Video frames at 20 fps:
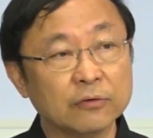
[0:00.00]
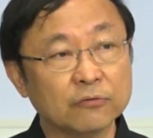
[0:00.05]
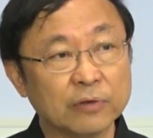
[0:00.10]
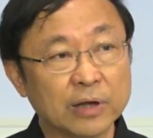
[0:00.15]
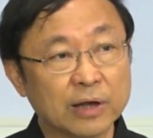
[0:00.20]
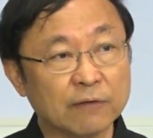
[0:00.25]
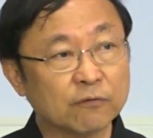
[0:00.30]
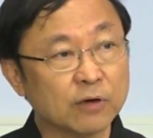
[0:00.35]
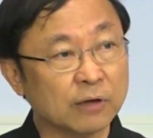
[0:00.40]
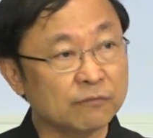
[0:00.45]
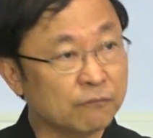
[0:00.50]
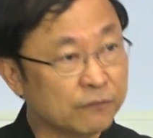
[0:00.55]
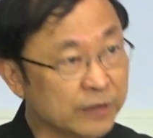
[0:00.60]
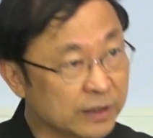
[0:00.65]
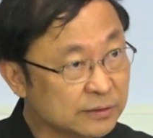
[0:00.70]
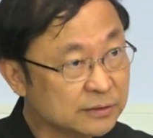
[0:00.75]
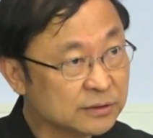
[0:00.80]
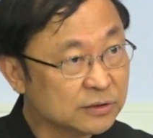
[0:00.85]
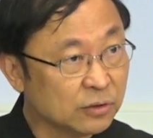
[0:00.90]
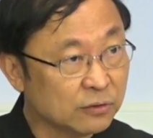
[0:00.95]
We have
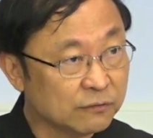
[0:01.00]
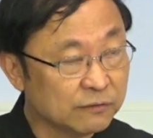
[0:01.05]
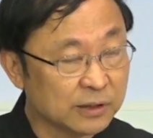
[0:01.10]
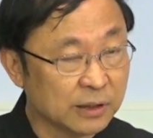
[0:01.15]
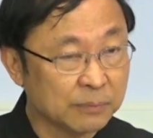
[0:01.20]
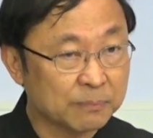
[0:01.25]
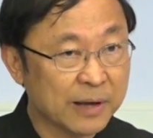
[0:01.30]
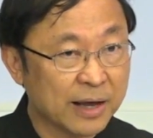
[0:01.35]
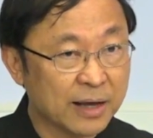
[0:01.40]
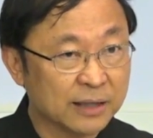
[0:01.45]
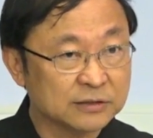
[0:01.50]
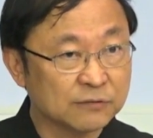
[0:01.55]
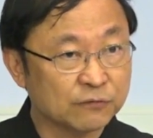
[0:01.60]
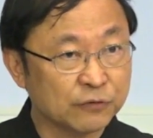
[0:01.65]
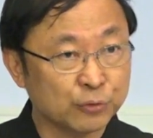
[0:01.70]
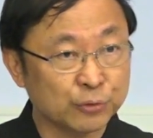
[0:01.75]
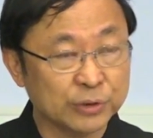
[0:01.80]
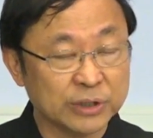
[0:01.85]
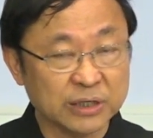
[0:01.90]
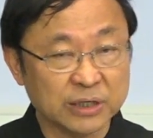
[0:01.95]
convinced over the past
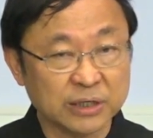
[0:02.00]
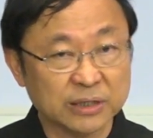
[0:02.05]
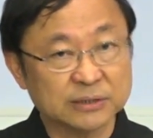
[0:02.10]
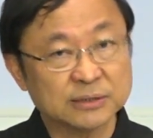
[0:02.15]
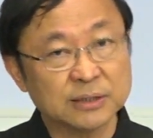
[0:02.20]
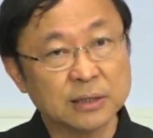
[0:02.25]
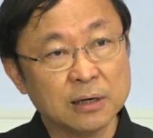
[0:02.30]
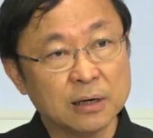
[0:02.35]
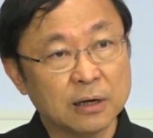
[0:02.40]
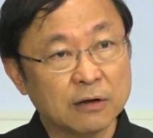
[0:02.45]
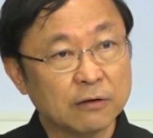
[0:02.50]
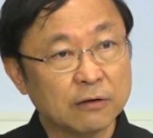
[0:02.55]
few years